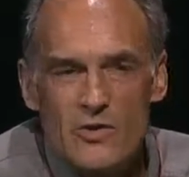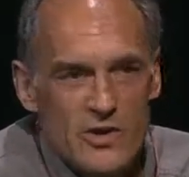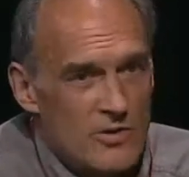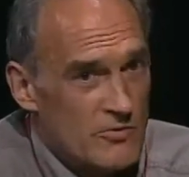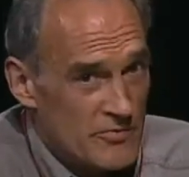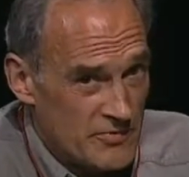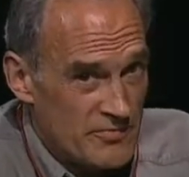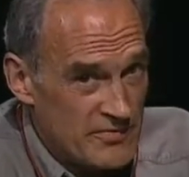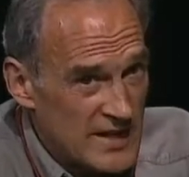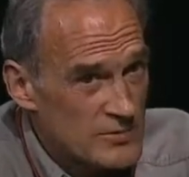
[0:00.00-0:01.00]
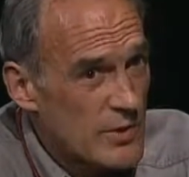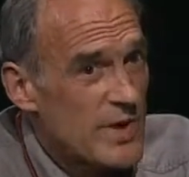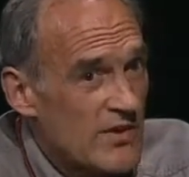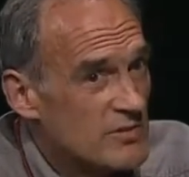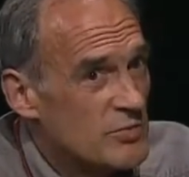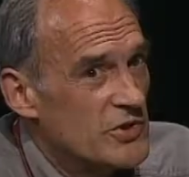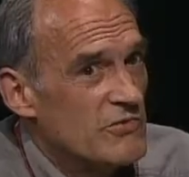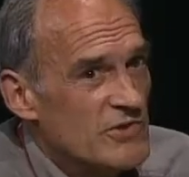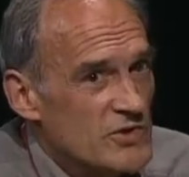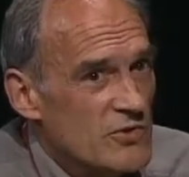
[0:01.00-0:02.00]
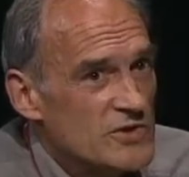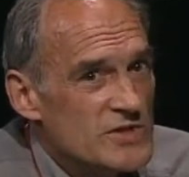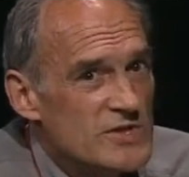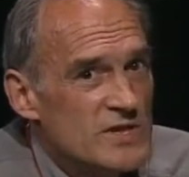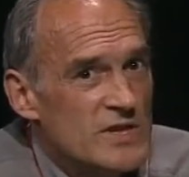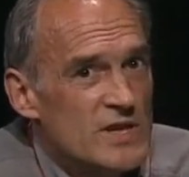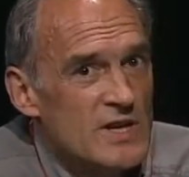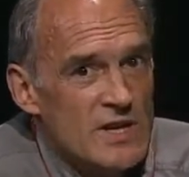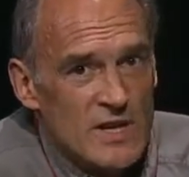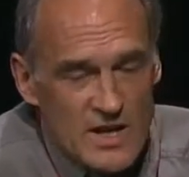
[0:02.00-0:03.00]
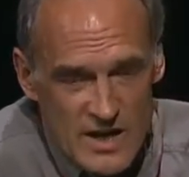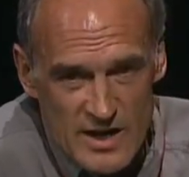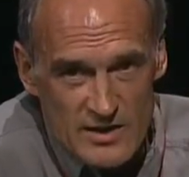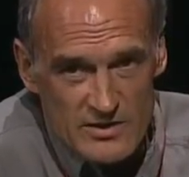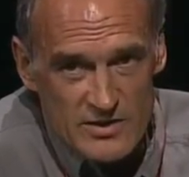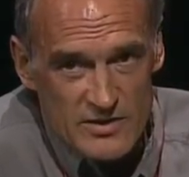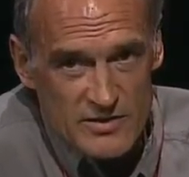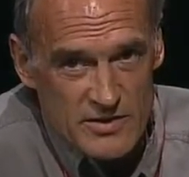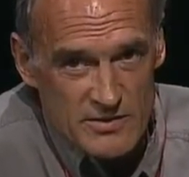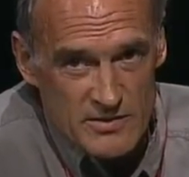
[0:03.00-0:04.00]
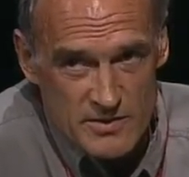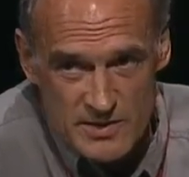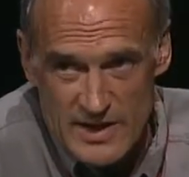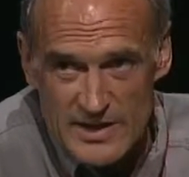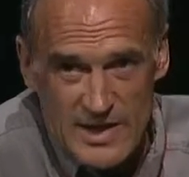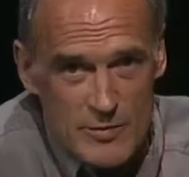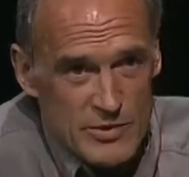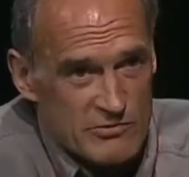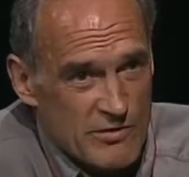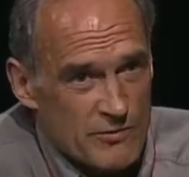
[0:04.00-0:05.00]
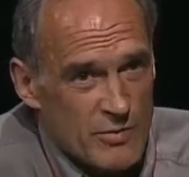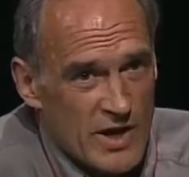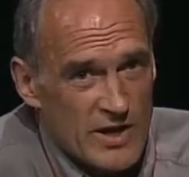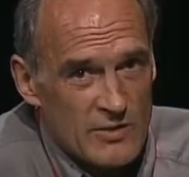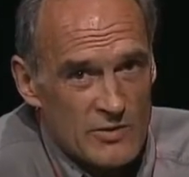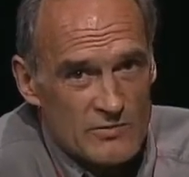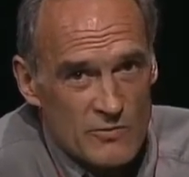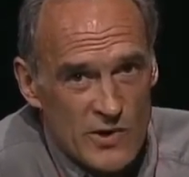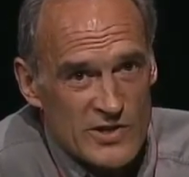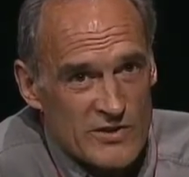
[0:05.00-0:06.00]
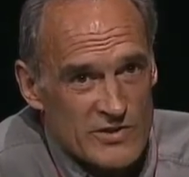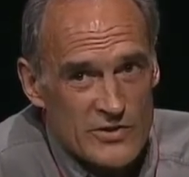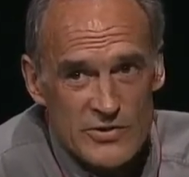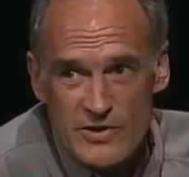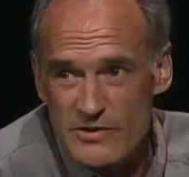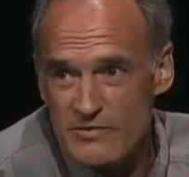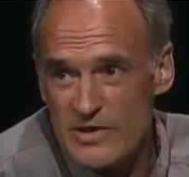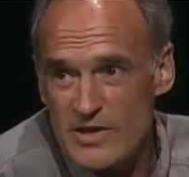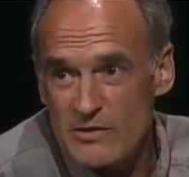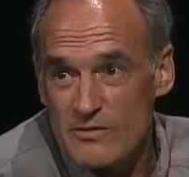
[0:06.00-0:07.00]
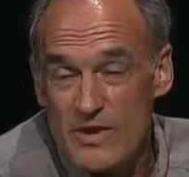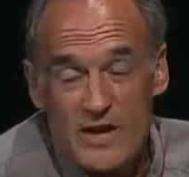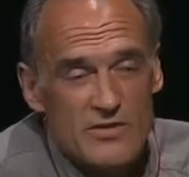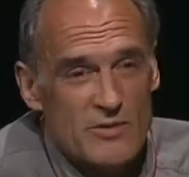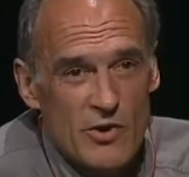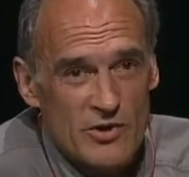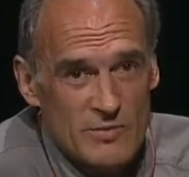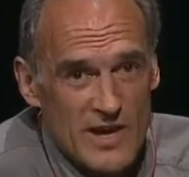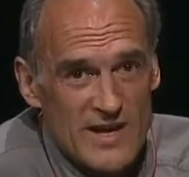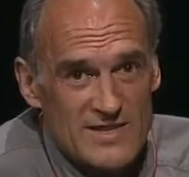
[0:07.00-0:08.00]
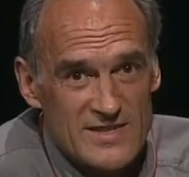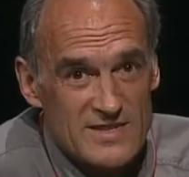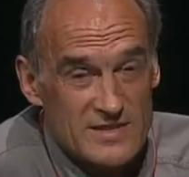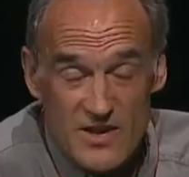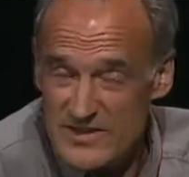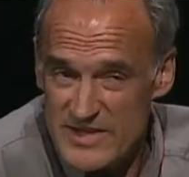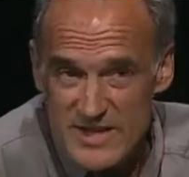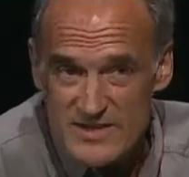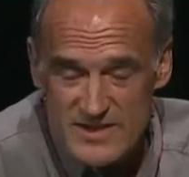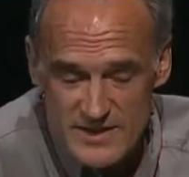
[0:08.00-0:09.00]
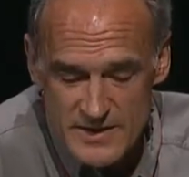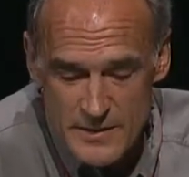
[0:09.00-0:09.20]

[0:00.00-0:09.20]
you know, that's where we have to put the resources. And letting that be driven by 1 year, 2 year, 3 year, or 5 year bottom lines is not the answer.